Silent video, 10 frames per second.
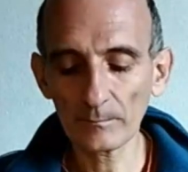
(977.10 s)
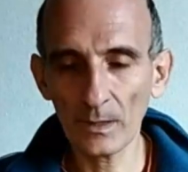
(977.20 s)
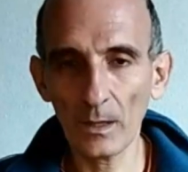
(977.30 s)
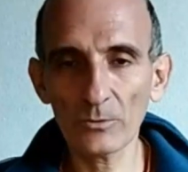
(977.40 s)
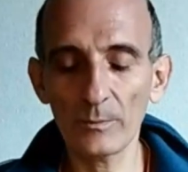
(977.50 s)

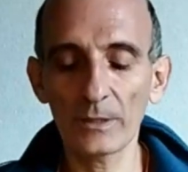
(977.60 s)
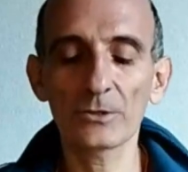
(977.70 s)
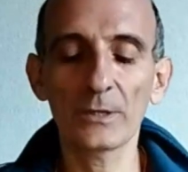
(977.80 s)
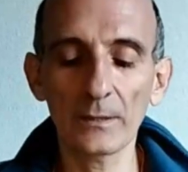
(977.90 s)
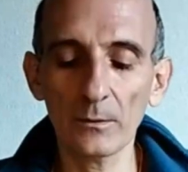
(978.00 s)
How to make
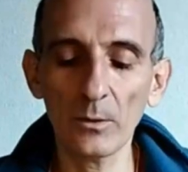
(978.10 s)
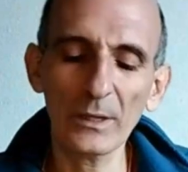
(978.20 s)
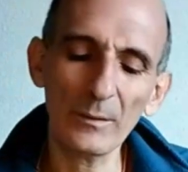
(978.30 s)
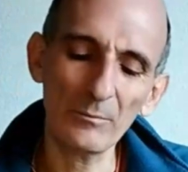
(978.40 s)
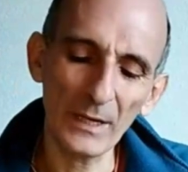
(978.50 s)
triangle?
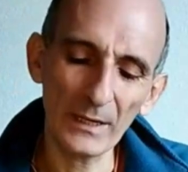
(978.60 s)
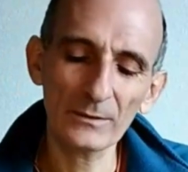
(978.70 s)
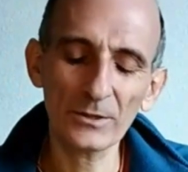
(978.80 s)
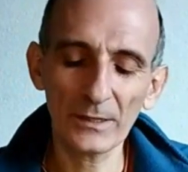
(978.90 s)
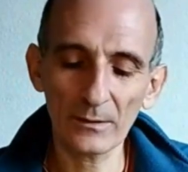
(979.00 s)
Okay,
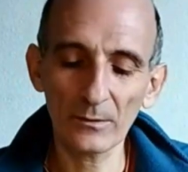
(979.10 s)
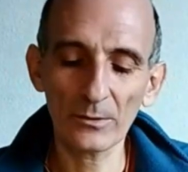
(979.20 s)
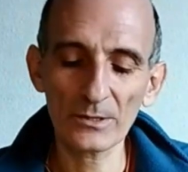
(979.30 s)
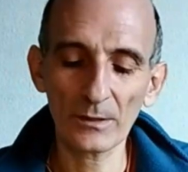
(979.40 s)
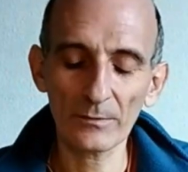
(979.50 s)
make triangle
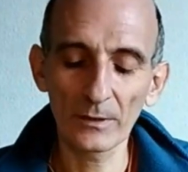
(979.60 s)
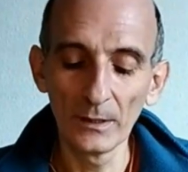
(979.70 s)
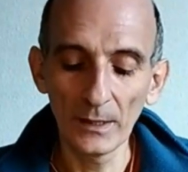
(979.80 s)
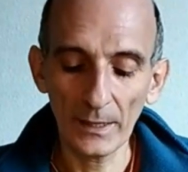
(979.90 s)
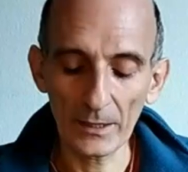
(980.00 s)
yourself.
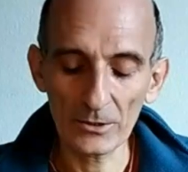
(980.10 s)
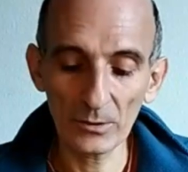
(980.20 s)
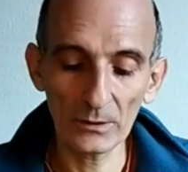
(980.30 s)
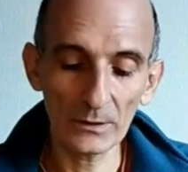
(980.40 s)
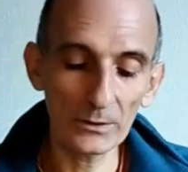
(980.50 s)

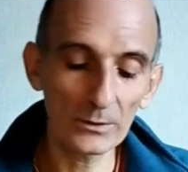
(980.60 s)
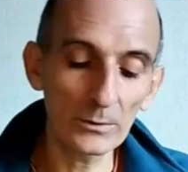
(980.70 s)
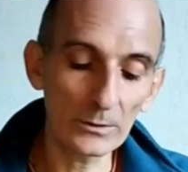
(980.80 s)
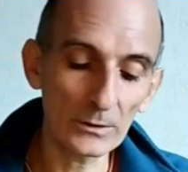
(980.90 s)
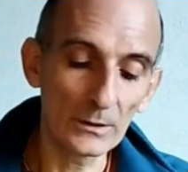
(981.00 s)
Actually,
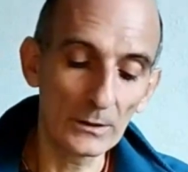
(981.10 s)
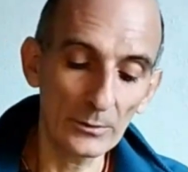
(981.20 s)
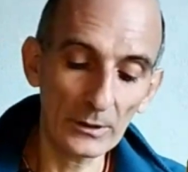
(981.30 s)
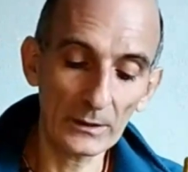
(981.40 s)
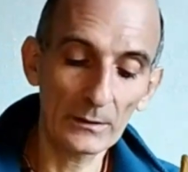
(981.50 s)

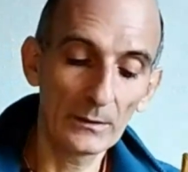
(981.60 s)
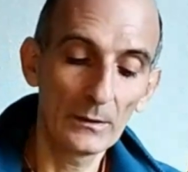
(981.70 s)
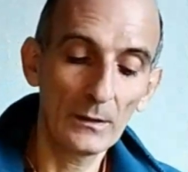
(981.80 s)
you can